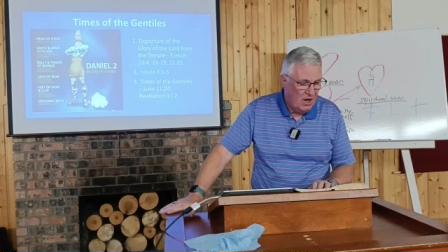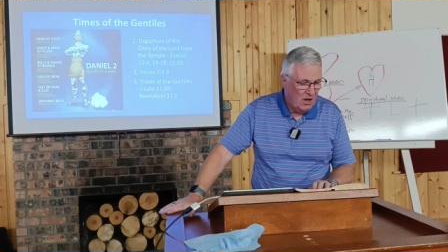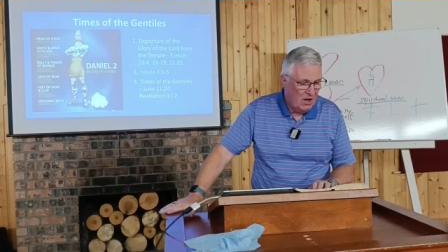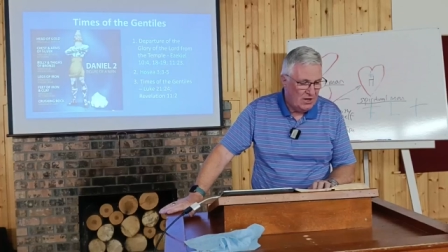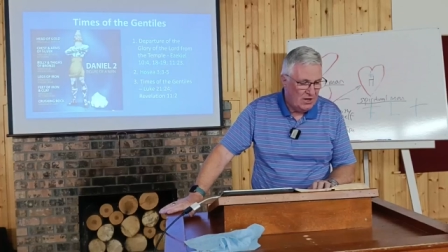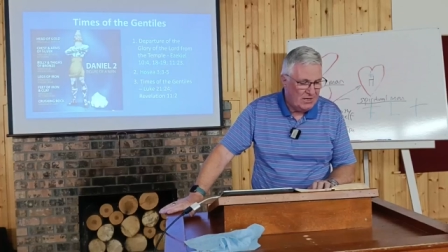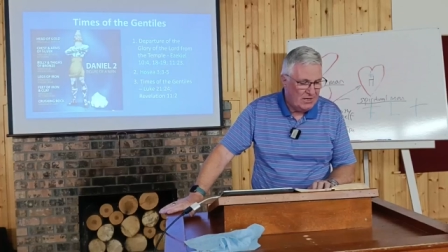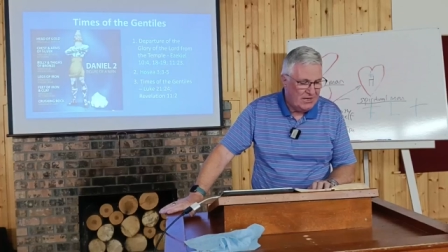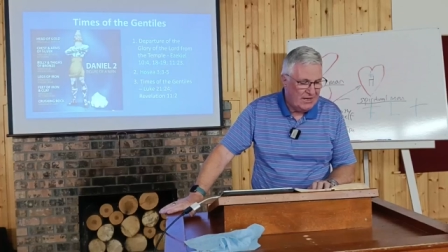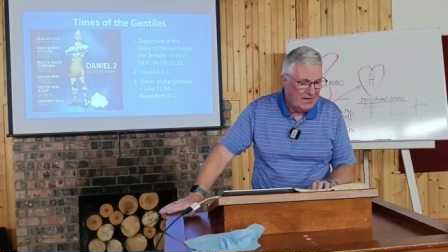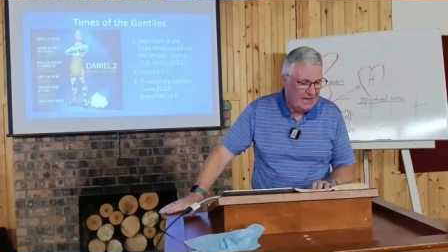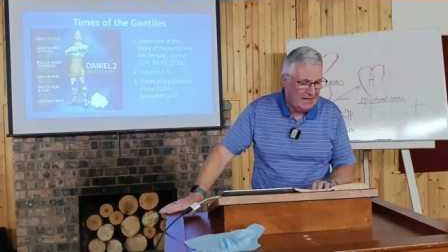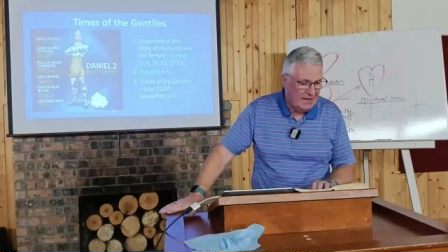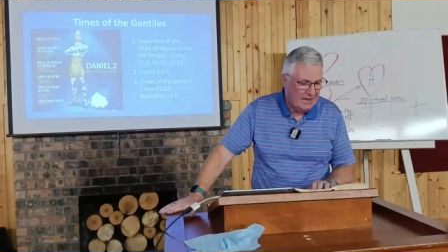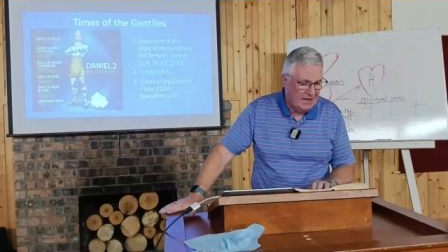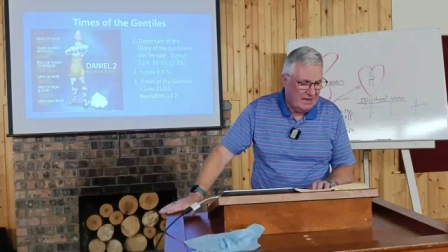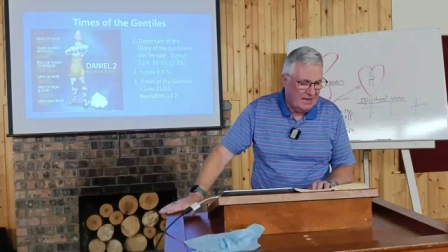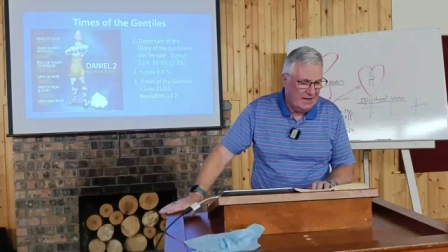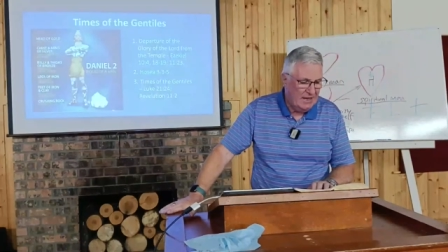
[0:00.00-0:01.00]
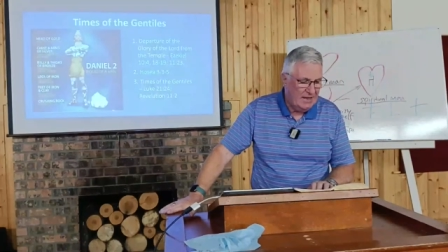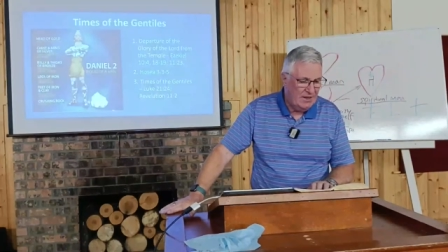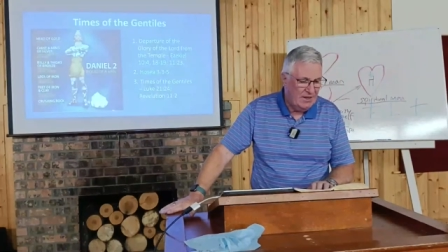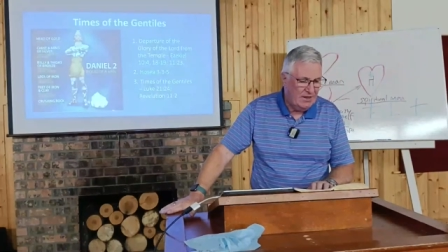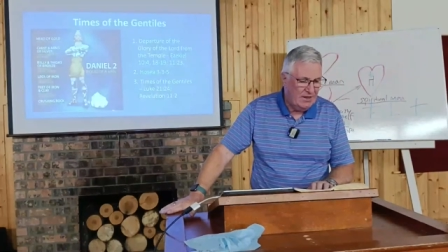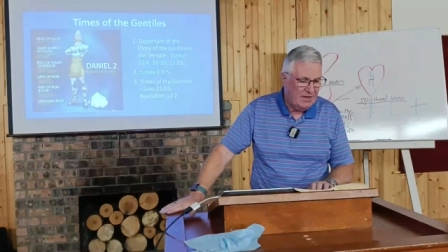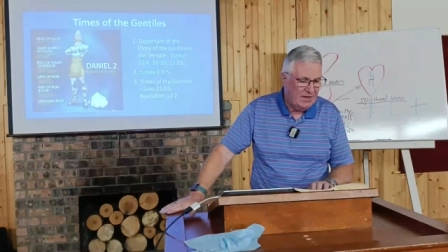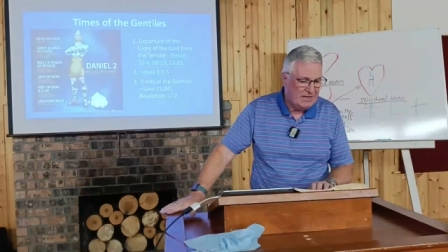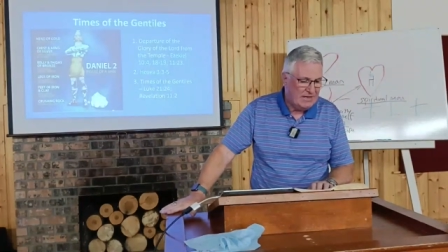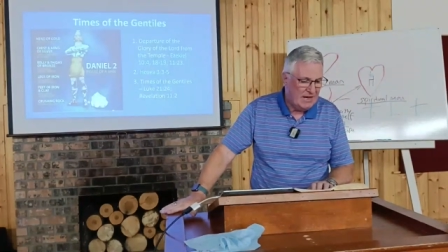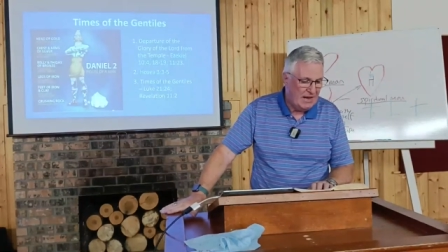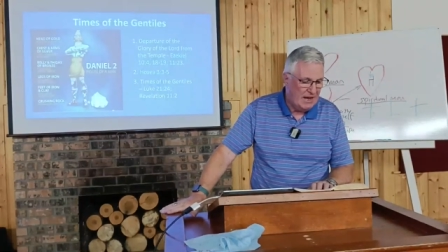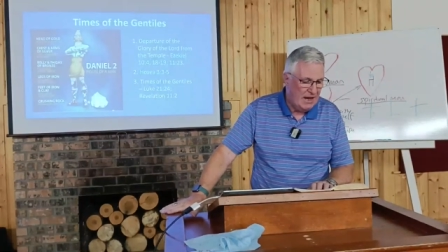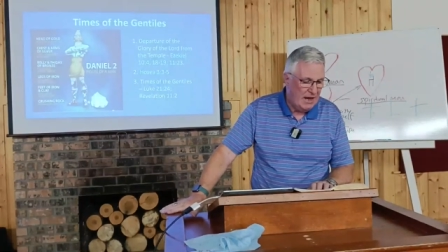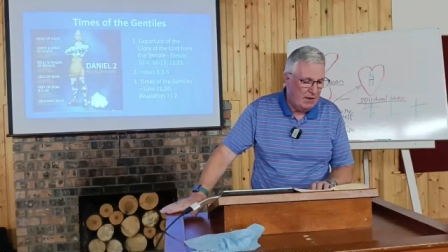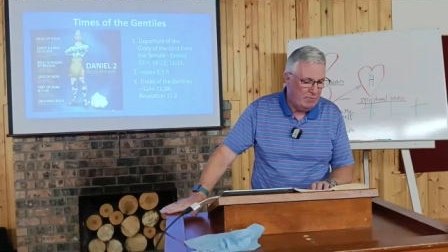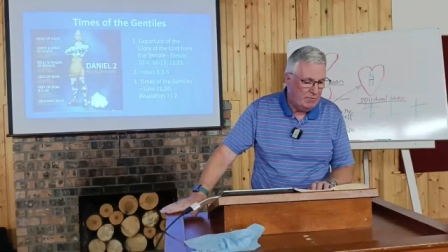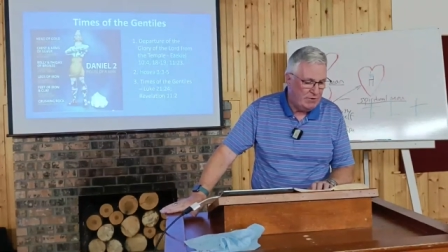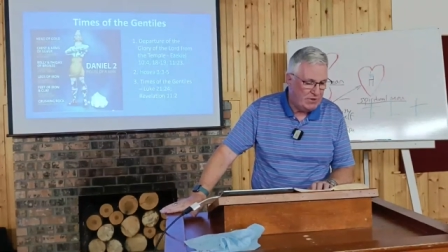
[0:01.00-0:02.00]
until the
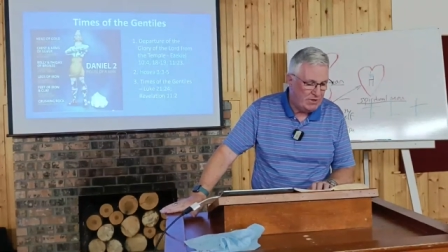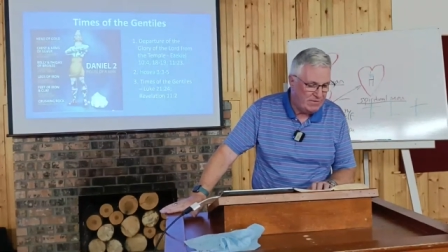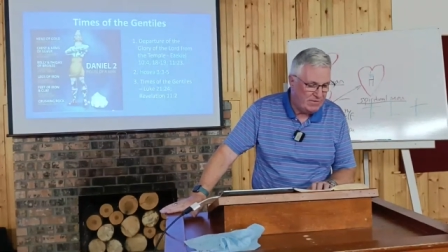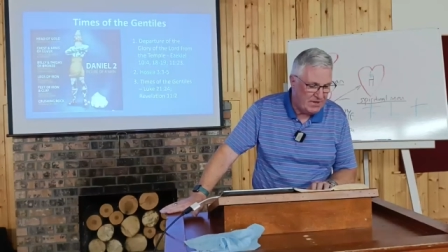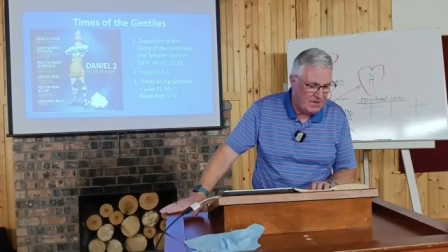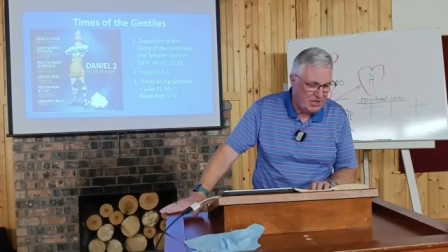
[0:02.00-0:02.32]
times of